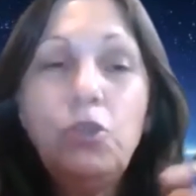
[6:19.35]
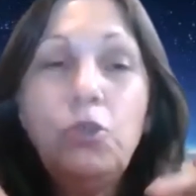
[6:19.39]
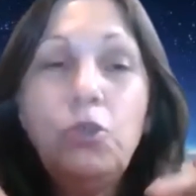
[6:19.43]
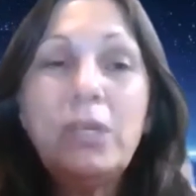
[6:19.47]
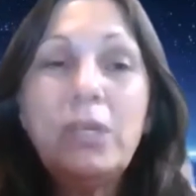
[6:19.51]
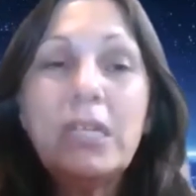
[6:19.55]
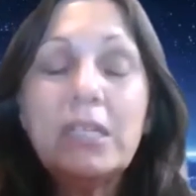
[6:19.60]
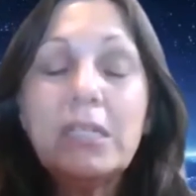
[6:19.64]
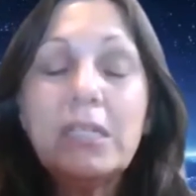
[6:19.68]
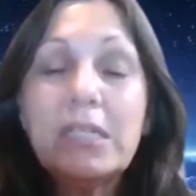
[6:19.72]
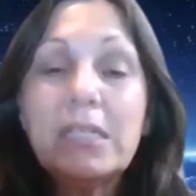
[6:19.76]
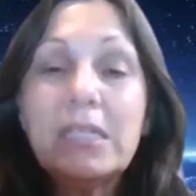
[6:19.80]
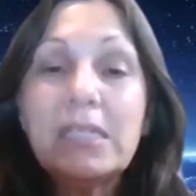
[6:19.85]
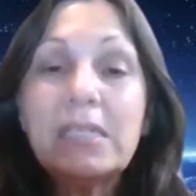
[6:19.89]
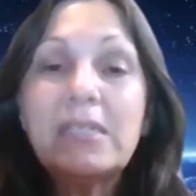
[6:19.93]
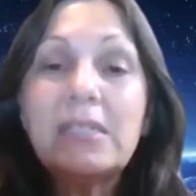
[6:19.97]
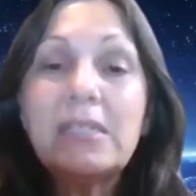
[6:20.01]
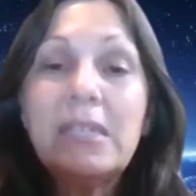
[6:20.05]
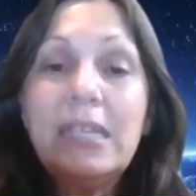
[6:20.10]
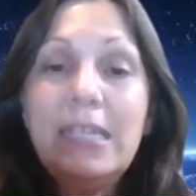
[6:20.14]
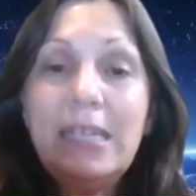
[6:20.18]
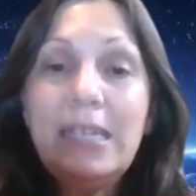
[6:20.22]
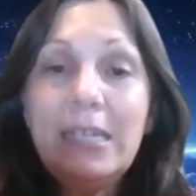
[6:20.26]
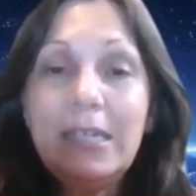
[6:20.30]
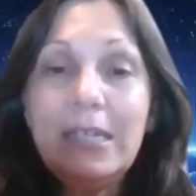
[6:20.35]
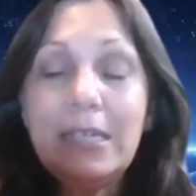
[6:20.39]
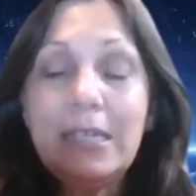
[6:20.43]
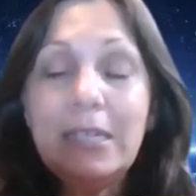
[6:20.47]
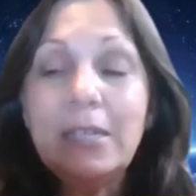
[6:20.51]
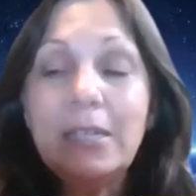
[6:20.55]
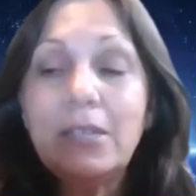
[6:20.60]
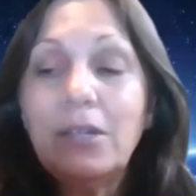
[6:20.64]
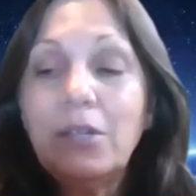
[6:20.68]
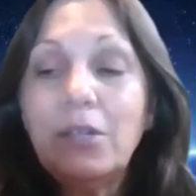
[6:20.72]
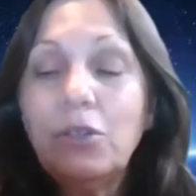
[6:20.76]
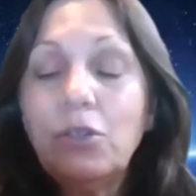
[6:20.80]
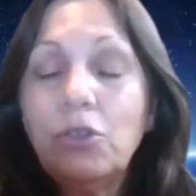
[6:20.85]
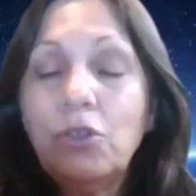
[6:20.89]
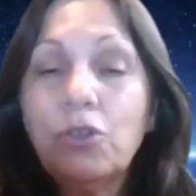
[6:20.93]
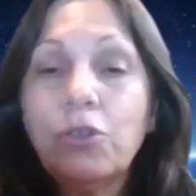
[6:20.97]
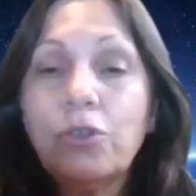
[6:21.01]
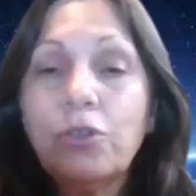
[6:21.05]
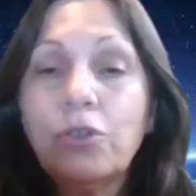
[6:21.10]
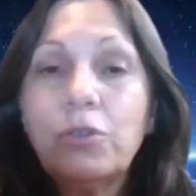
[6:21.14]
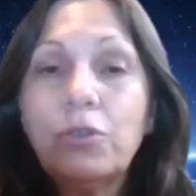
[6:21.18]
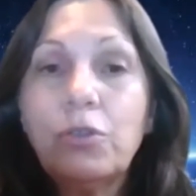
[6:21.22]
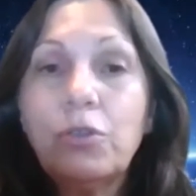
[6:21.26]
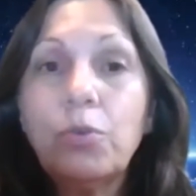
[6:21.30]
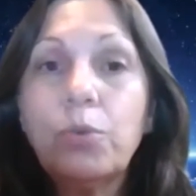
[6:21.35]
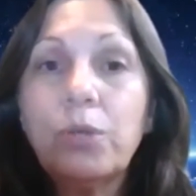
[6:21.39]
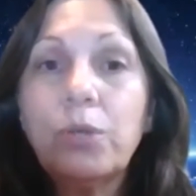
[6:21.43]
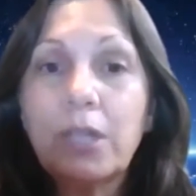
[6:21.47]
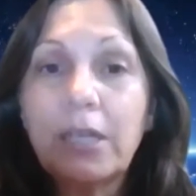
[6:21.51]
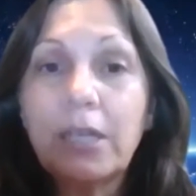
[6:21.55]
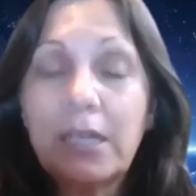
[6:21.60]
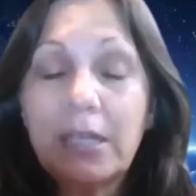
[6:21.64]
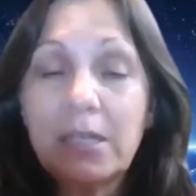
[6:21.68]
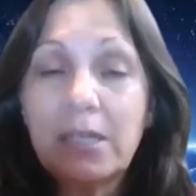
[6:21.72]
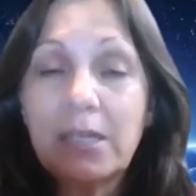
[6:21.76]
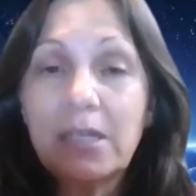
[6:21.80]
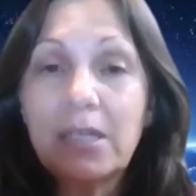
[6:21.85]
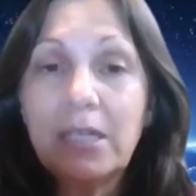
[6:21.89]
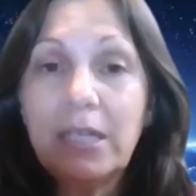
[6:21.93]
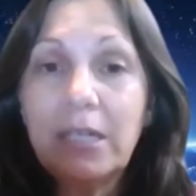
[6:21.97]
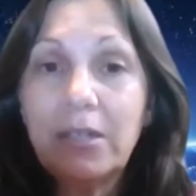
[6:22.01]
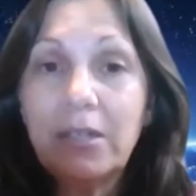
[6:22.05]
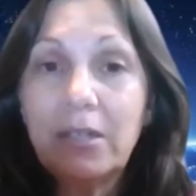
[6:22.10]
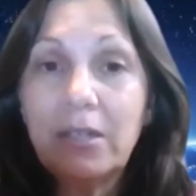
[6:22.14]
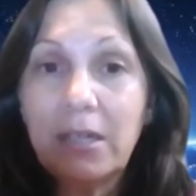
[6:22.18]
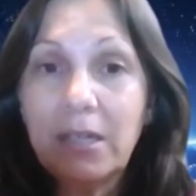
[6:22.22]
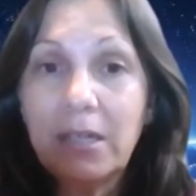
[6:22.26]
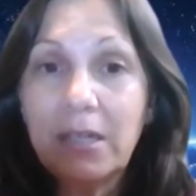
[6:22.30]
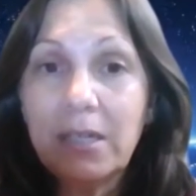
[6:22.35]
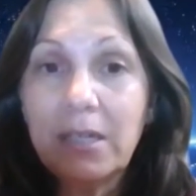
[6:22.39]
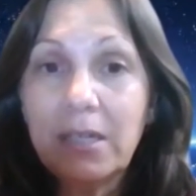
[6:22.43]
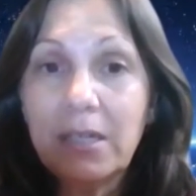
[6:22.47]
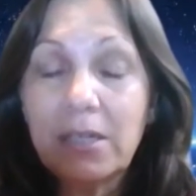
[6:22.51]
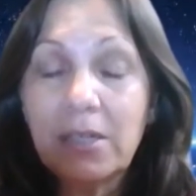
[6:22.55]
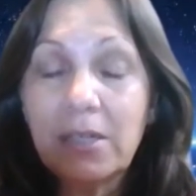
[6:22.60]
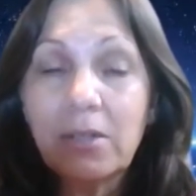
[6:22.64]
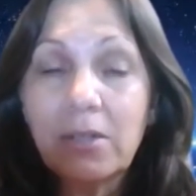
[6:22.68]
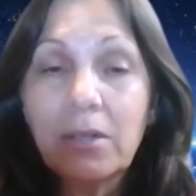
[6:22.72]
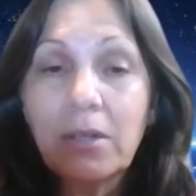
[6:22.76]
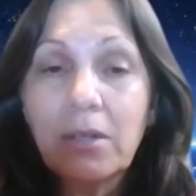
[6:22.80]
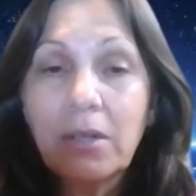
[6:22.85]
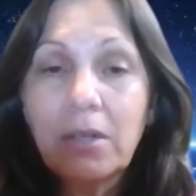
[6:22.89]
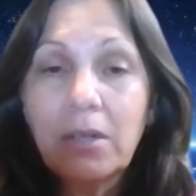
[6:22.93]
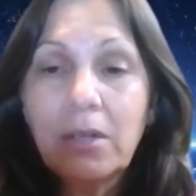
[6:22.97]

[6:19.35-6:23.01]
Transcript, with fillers: you can see, you learn to really see these